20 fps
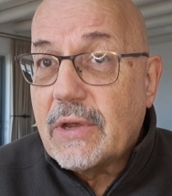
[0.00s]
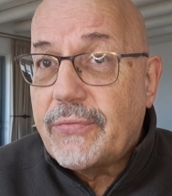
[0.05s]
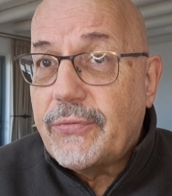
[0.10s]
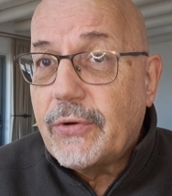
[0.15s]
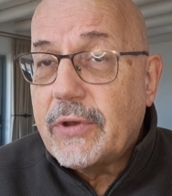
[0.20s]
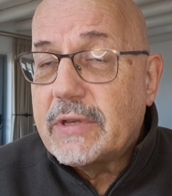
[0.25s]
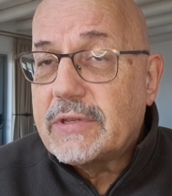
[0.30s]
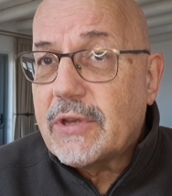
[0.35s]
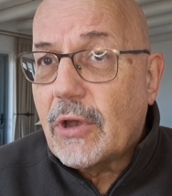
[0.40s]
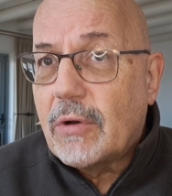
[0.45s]
for
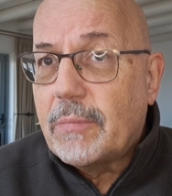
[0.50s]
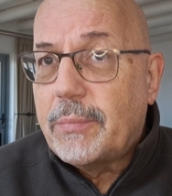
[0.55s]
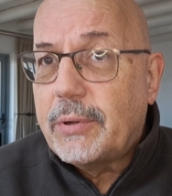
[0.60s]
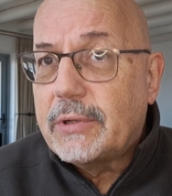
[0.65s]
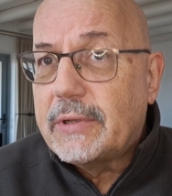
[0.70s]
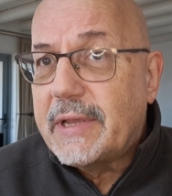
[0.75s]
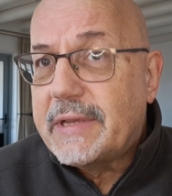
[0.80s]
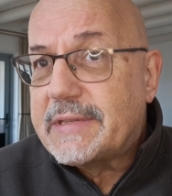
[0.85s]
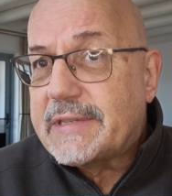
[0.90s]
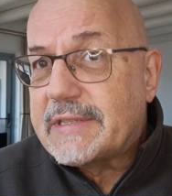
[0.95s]

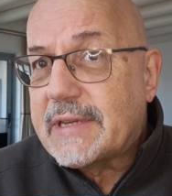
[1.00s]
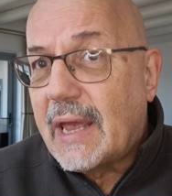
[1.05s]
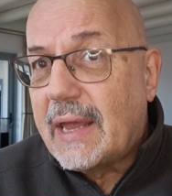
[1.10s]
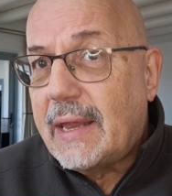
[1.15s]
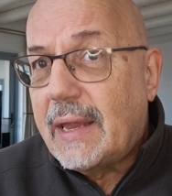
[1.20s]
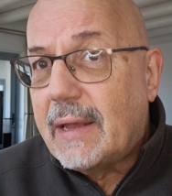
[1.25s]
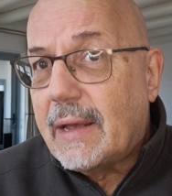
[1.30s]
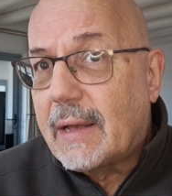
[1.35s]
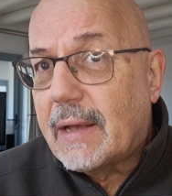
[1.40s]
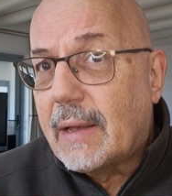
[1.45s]
example, let's
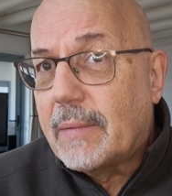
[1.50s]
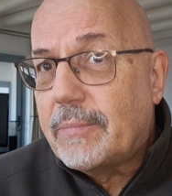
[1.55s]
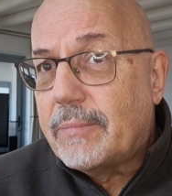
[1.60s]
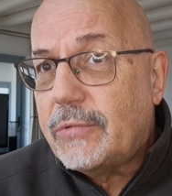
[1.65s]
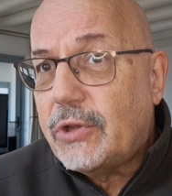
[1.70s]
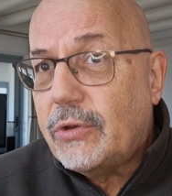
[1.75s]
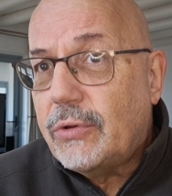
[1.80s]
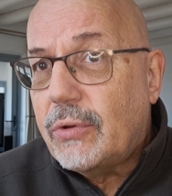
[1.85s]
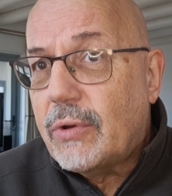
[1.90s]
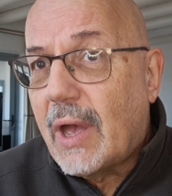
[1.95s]
say
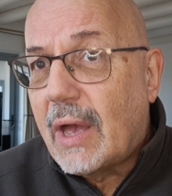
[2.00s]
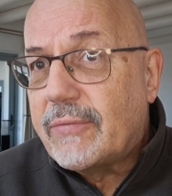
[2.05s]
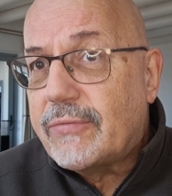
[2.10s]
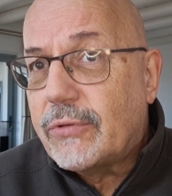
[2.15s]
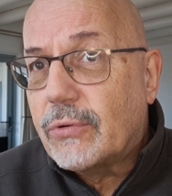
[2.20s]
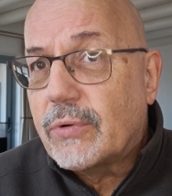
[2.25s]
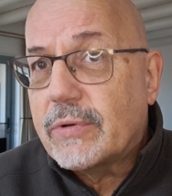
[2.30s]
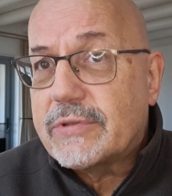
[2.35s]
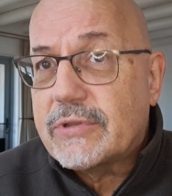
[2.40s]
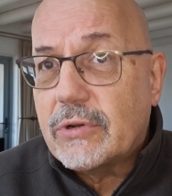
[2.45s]
you have
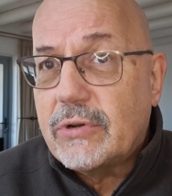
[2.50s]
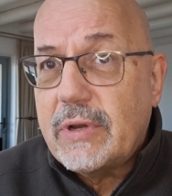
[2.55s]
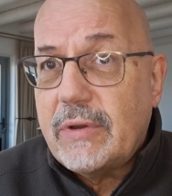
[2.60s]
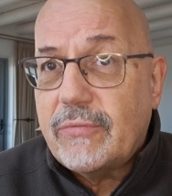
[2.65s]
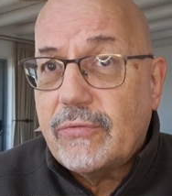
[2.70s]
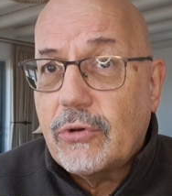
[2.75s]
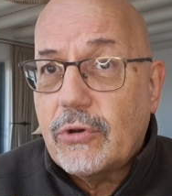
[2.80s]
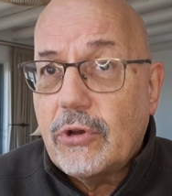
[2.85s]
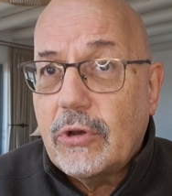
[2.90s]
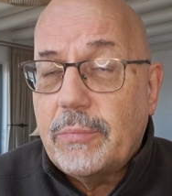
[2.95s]
the auxiliary
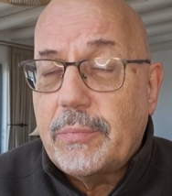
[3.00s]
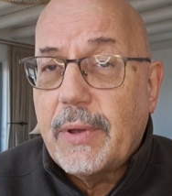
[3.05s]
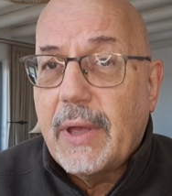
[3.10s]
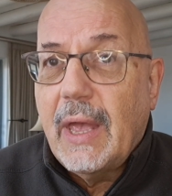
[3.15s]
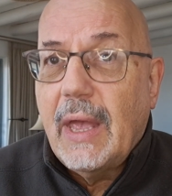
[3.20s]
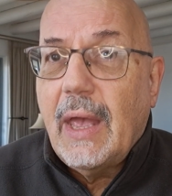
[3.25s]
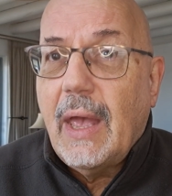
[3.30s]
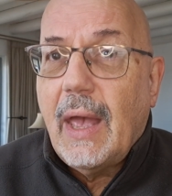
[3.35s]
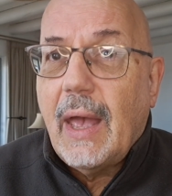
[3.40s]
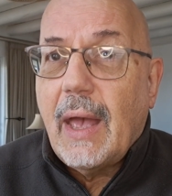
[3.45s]
verb
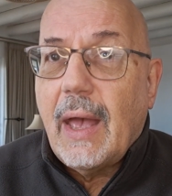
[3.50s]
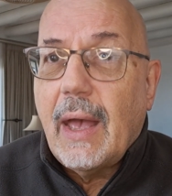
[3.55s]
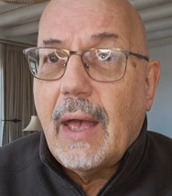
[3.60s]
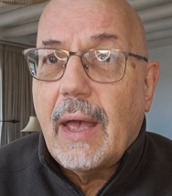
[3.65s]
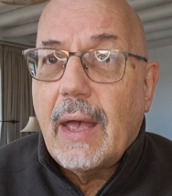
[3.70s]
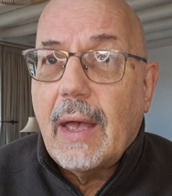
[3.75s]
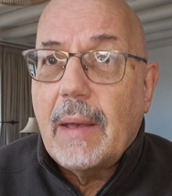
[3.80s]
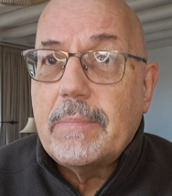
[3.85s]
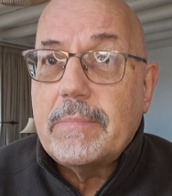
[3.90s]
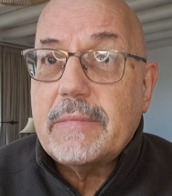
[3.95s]

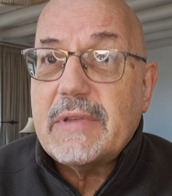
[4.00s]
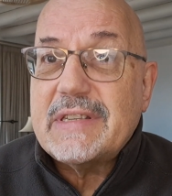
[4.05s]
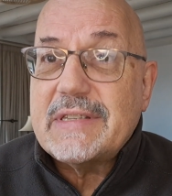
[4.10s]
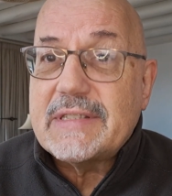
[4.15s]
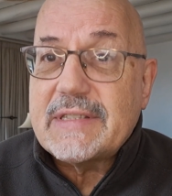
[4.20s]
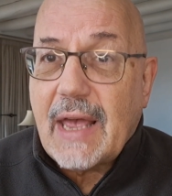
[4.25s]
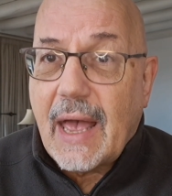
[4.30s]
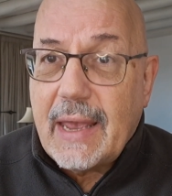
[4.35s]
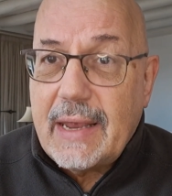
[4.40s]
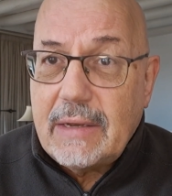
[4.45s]

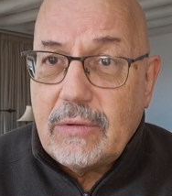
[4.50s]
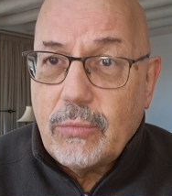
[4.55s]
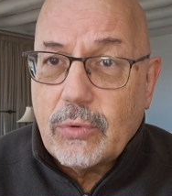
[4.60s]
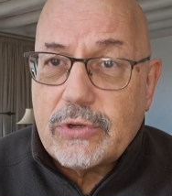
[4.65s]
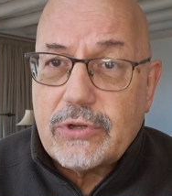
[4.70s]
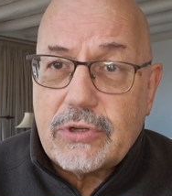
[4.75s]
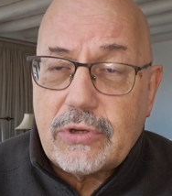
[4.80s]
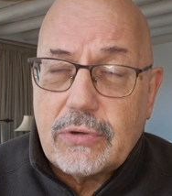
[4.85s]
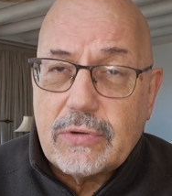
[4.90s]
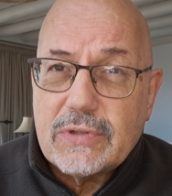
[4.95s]
sein,
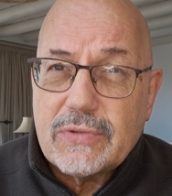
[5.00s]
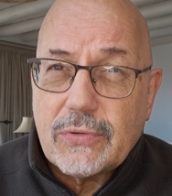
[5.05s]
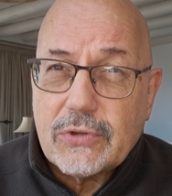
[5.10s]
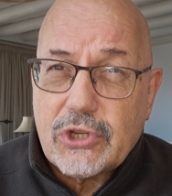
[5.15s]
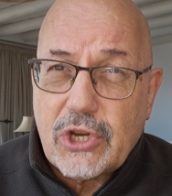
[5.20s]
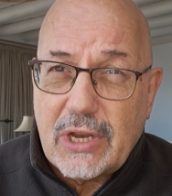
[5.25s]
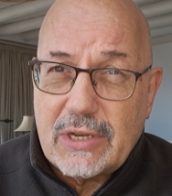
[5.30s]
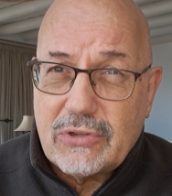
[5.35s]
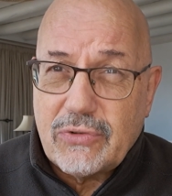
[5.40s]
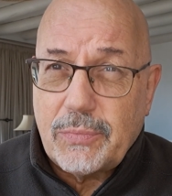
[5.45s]
which you use for
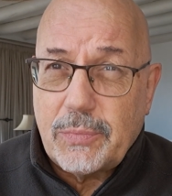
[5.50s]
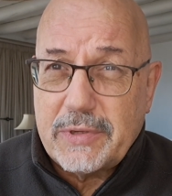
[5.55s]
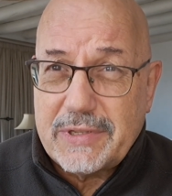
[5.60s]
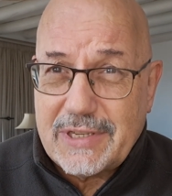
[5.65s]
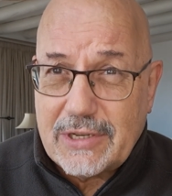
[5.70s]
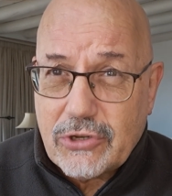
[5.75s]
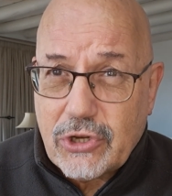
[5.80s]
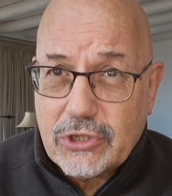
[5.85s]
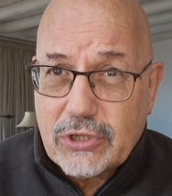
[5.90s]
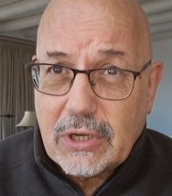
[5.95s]
change of
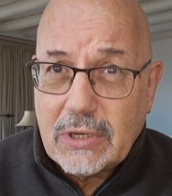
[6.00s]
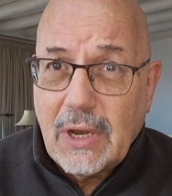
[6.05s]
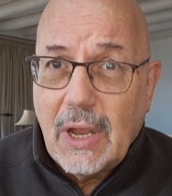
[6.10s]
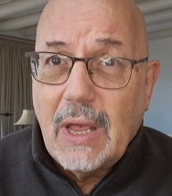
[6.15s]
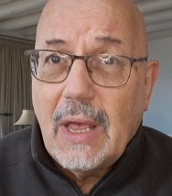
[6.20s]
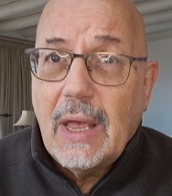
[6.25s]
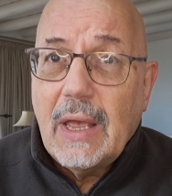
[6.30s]
position.